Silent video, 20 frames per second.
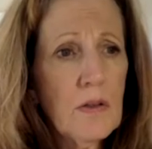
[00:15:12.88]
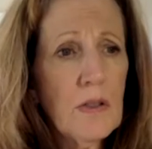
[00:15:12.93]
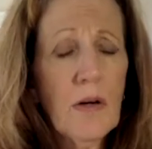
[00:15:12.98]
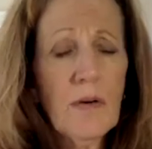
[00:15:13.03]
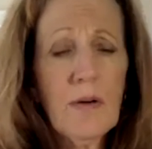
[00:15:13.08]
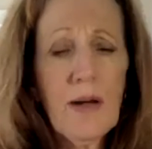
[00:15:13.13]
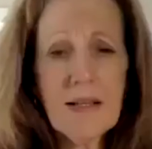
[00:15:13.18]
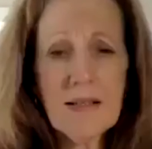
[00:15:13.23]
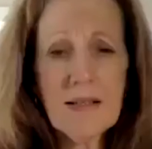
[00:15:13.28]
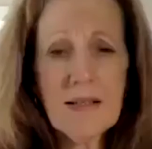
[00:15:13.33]

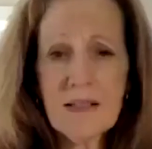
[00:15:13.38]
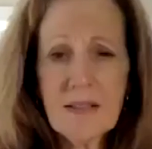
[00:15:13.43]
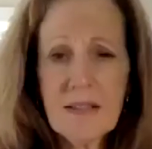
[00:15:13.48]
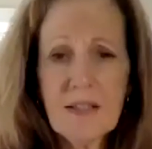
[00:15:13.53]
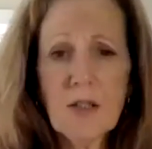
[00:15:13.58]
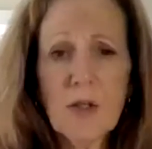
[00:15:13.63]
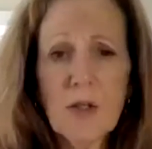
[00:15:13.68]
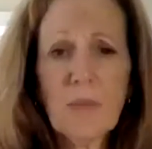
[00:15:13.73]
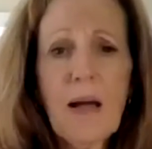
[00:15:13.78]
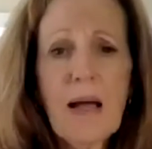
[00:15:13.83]
as a
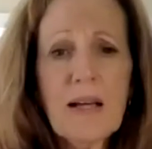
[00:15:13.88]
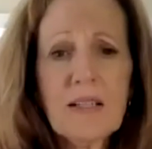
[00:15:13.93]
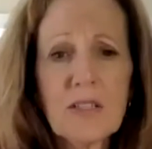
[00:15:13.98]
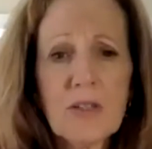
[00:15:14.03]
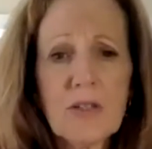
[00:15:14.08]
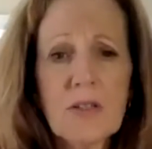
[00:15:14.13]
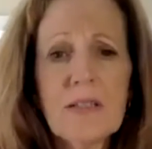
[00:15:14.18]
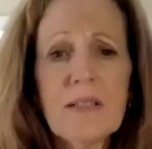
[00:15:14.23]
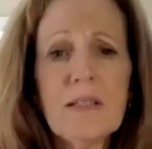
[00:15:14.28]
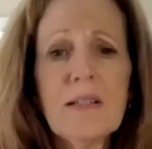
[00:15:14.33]
senior
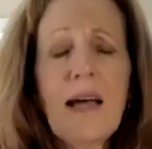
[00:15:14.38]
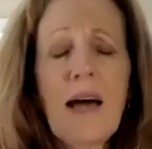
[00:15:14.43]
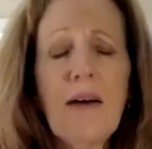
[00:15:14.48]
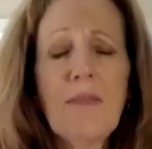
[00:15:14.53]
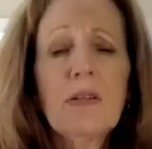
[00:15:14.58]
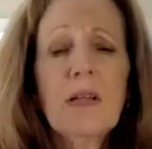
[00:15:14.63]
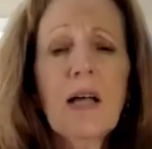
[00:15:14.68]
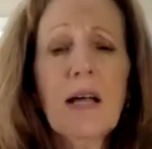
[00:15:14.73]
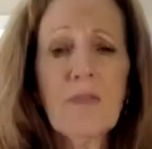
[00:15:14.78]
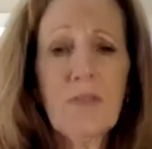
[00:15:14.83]
pastor, he didn't
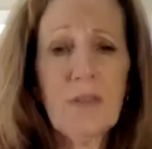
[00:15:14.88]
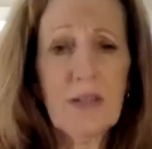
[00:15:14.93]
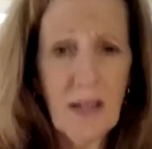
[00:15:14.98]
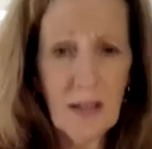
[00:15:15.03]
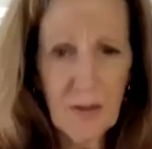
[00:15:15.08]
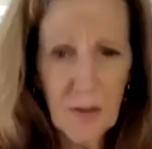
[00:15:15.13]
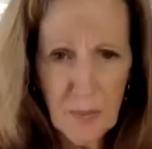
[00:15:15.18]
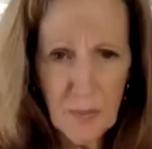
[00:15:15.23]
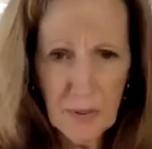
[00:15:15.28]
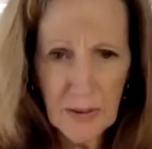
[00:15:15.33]
have a lot of
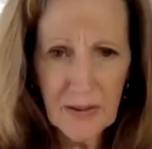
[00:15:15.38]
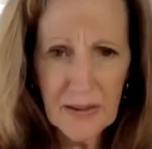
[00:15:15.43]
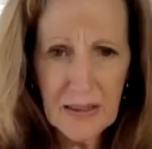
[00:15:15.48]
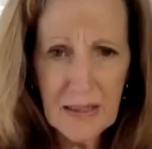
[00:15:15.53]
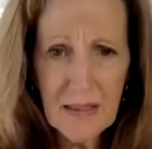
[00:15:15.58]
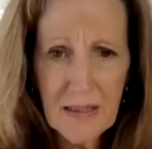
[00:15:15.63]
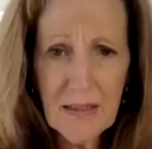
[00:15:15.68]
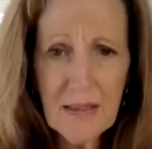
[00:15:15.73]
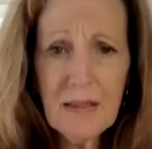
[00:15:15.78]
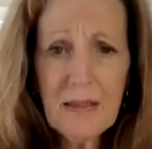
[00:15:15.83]

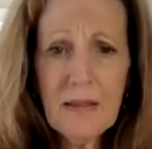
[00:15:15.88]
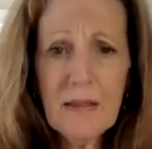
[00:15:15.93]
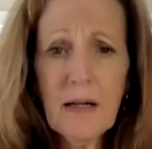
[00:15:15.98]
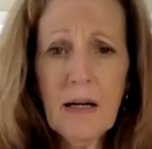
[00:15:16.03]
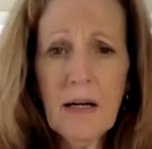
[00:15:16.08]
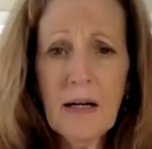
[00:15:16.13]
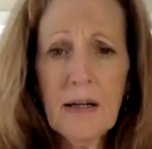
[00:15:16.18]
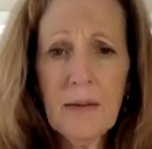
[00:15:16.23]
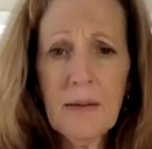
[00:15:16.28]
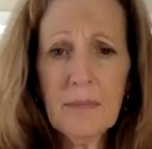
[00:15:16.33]
accountability.
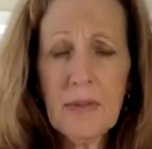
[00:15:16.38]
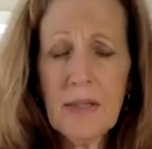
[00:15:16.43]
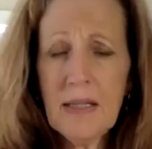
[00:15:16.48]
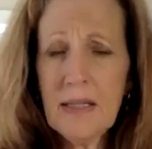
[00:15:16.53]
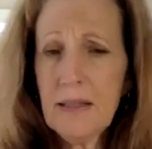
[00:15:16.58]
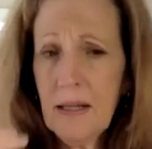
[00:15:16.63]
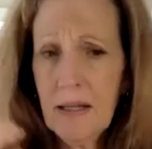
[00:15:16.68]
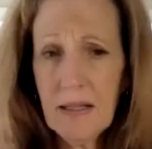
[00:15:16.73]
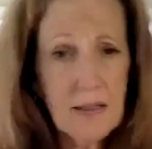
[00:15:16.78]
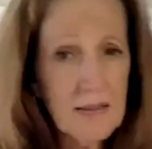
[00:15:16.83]
He
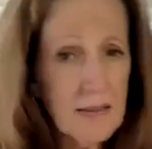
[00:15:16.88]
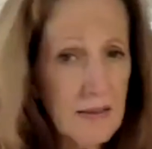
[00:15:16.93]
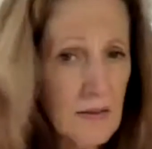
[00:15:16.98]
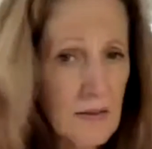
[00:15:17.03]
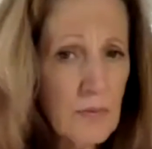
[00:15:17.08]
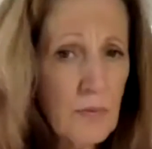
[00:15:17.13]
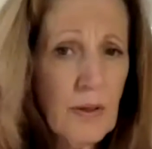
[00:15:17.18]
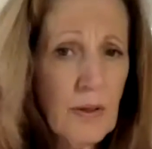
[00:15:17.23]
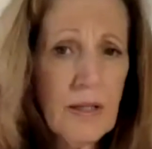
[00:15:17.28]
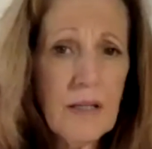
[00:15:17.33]
kind of
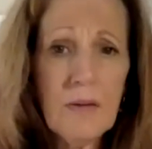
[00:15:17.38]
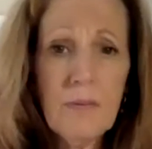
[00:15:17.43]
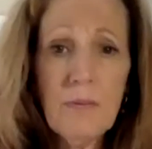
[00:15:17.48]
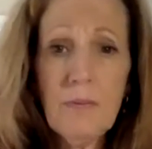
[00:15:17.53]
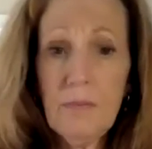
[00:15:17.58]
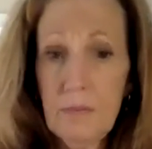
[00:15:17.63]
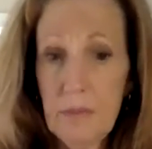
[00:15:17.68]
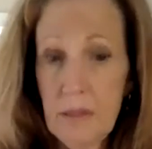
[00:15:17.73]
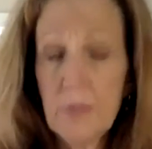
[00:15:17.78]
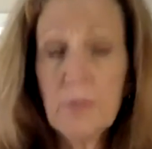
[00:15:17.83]
did what he
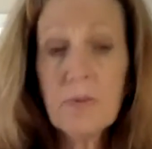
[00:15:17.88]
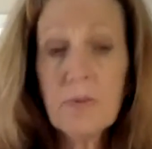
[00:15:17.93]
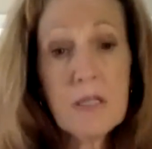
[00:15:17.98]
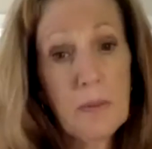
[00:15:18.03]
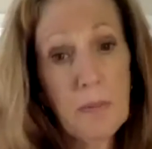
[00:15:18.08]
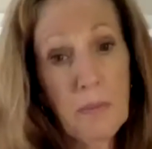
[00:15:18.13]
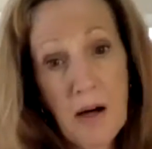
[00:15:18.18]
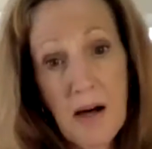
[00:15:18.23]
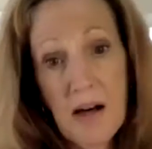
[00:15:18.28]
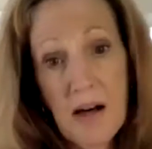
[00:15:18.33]
was
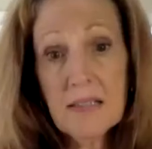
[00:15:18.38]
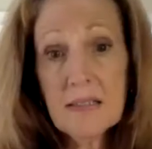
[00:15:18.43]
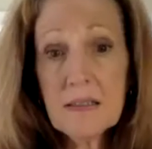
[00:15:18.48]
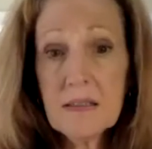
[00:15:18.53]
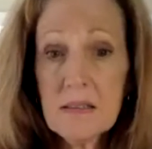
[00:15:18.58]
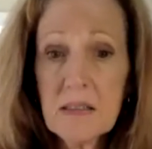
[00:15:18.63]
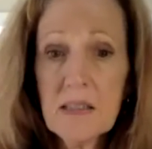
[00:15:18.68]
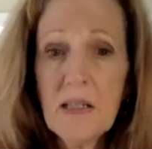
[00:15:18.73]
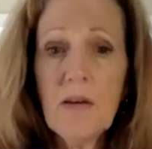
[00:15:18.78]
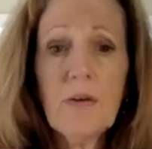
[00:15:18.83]
the
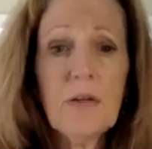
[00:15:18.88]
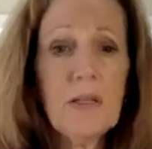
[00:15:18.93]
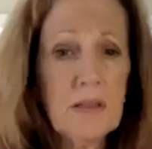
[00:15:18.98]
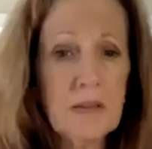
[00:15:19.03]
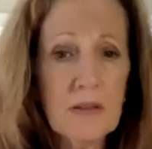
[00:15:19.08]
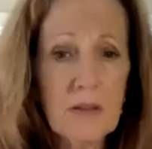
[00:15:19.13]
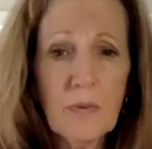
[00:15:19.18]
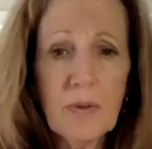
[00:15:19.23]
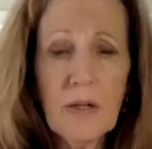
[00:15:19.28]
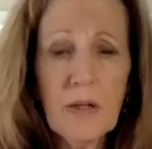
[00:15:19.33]
boss. He
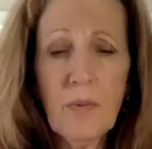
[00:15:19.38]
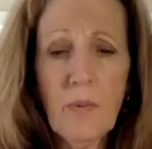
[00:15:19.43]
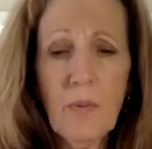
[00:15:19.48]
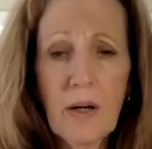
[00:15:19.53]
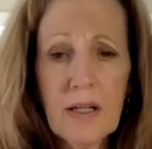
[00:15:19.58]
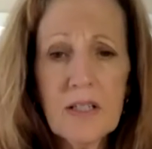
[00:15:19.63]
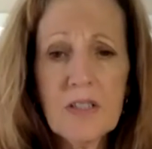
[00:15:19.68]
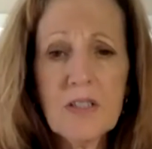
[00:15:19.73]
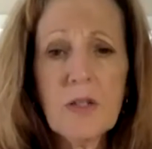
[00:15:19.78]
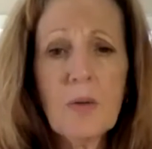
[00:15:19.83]
did what he
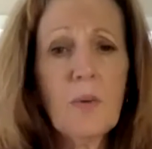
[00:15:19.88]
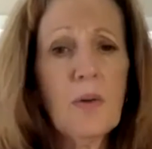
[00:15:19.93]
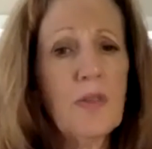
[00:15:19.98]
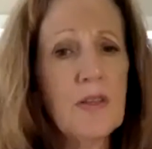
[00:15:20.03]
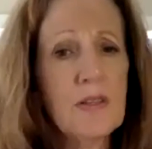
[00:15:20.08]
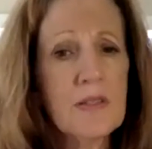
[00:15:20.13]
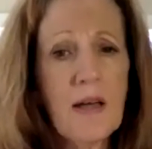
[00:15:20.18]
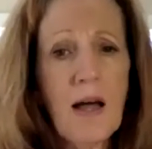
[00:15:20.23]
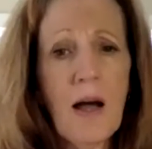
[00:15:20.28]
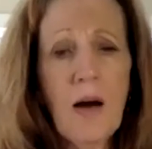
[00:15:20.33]
wanted to with
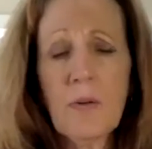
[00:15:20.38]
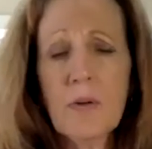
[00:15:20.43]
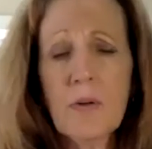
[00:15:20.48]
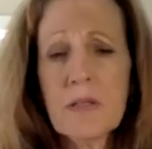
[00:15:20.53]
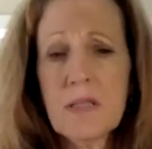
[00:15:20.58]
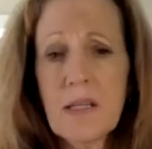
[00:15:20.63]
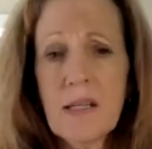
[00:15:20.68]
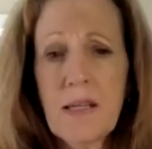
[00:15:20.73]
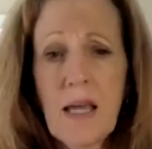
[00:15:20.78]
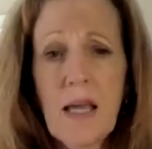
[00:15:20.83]
his
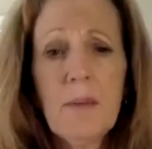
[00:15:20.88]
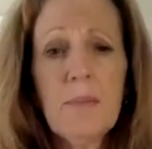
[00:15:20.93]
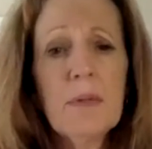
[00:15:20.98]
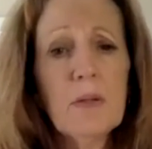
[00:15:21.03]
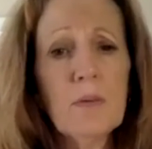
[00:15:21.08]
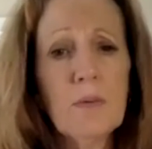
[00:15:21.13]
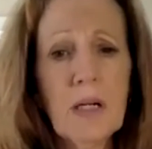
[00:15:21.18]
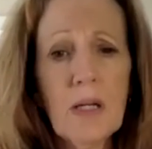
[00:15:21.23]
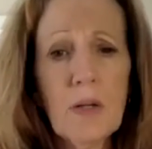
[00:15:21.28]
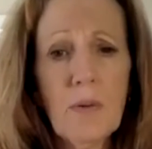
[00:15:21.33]
hours. He came
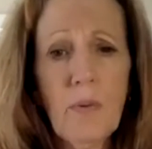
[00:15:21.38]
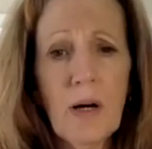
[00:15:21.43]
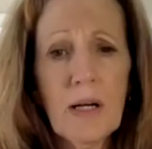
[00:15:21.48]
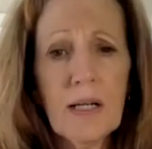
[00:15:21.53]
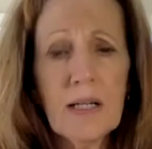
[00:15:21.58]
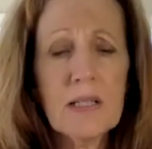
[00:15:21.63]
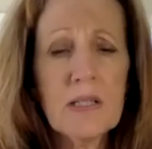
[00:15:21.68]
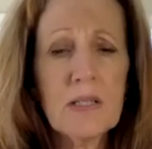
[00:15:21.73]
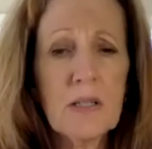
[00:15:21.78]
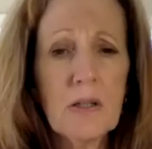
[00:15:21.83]
in when he
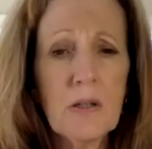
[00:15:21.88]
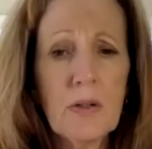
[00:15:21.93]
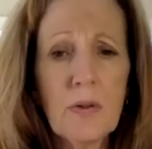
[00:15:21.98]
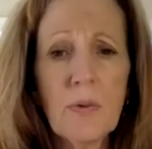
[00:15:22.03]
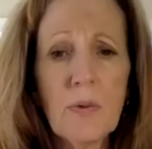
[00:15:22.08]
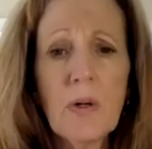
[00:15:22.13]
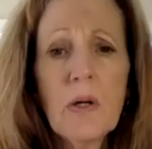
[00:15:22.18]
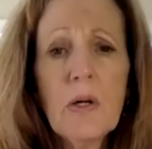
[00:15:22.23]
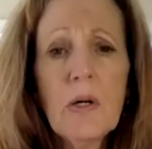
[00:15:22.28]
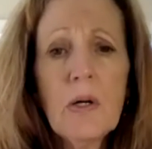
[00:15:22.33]
wanted
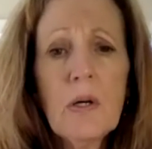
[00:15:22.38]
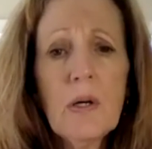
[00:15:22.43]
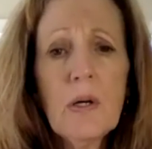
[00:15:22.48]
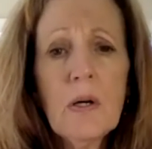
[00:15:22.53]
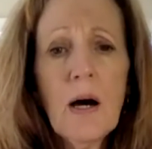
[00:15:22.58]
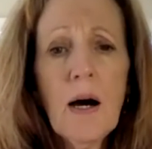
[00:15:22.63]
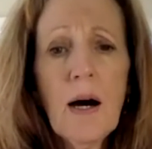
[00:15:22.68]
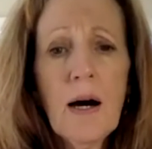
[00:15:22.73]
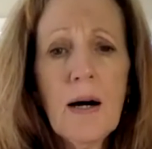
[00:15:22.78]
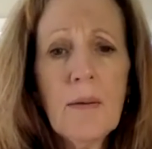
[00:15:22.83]
to.
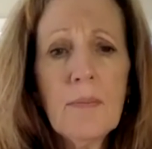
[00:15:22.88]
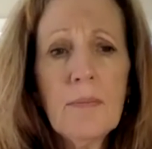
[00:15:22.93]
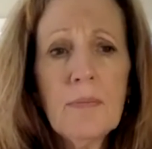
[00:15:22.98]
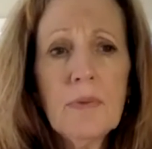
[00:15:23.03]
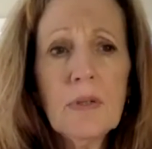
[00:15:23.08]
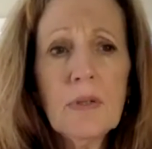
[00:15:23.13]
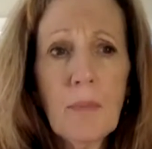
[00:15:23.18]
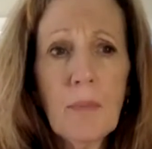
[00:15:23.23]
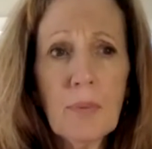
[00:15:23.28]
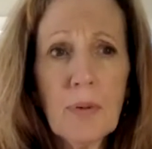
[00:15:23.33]

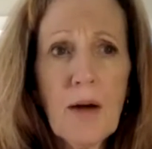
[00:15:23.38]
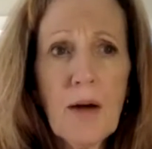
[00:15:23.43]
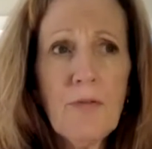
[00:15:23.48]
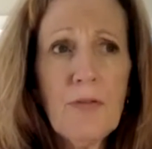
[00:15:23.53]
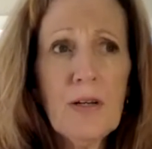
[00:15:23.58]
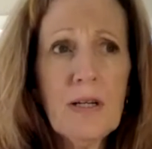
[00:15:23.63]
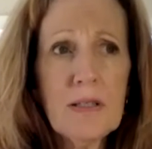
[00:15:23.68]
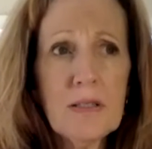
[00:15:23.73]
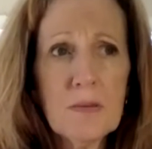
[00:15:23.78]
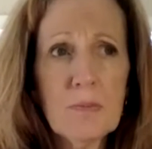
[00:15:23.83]

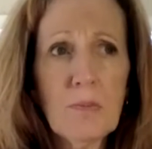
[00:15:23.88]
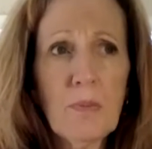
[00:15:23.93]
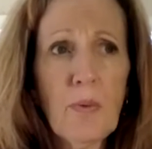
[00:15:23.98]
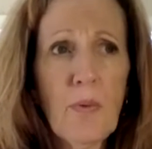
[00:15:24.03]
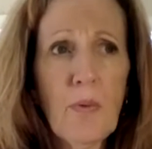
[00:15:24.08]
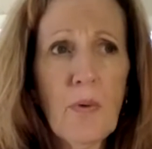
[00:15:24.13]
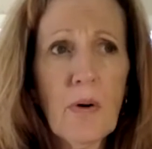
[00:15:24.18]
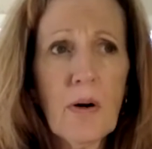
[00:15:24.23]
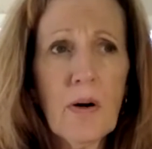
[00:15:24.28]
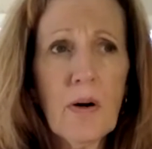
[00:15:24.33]
Nonprofit is
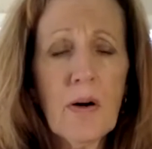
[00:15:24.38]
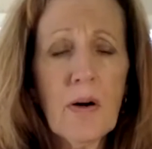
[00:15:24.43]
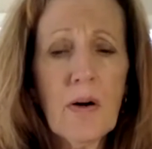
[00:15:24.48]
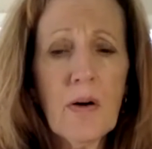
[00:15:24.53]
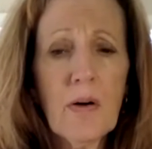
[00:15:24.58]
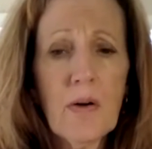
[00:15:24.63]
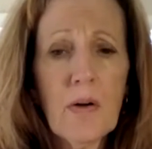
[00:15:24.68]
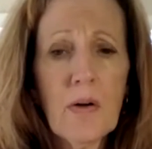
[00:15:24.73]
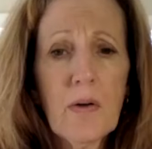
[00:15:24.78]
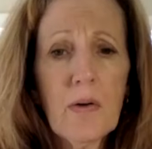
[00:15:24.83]

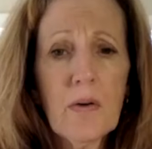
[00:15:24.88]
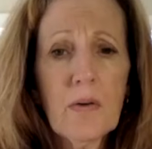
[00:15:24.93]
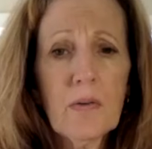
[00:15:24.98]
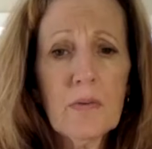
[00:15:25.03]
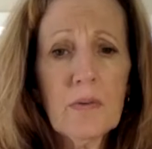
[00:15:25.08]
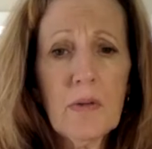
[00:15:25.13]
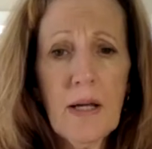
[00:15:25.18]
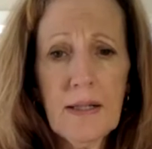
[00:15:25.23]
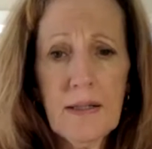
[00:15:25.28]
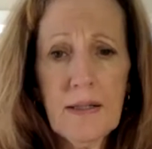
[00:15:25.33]
more
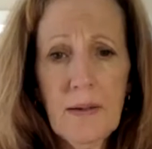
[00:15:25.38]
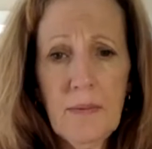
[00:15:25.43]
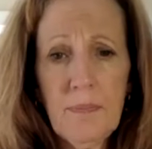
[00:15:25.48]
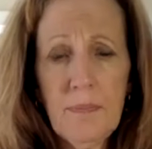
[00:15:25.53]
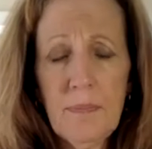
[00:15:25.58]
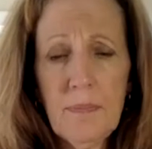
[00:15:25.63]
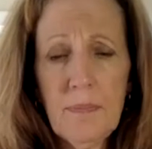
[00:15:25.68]
like a